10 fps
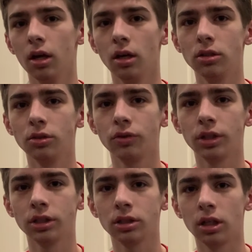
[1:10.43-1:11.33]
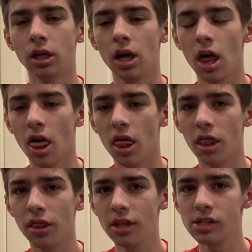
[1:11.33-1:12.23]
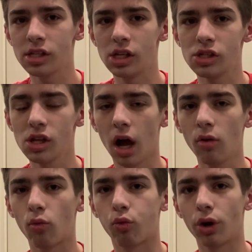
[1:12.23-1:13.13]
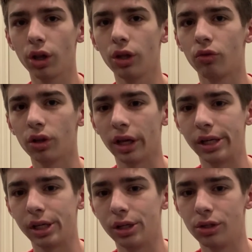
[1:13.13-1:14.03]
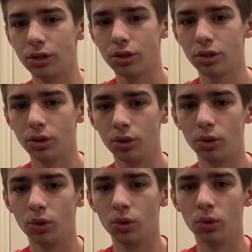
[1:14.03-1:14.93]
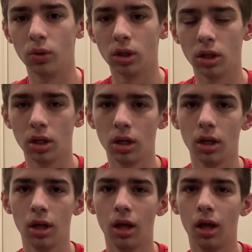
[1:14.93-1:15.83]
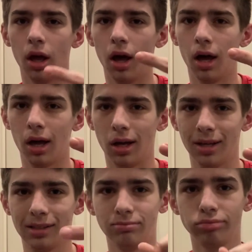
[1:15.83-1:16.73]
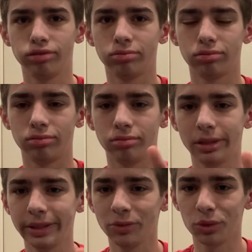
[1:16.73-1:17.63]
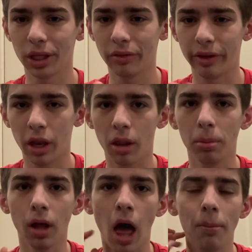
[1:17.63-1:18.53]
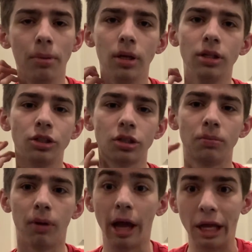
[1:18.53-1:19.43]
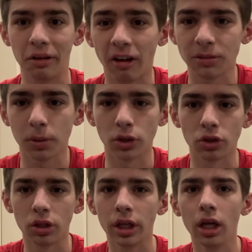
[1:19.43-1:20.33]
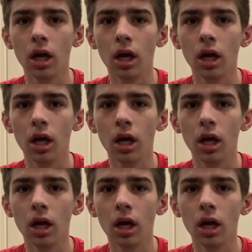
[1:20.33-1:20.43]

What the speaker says: So first, this is not really related to. This isn't really related to the plot, but it's just my interest personally.